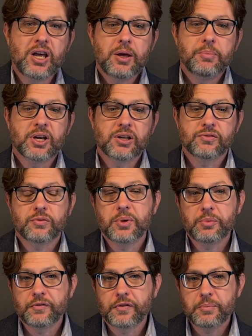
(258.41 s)
Because
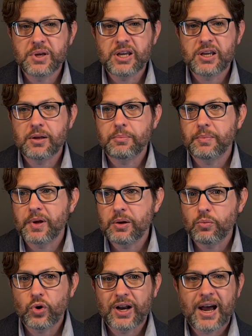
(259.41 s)
remember, for me and
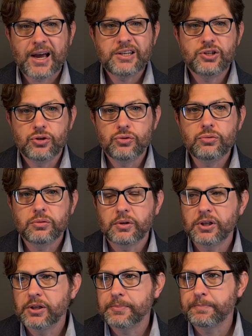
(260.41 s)
what I
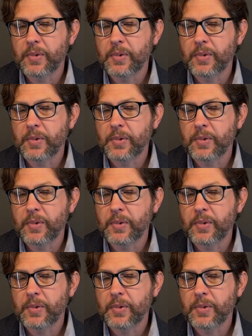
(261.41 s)
do,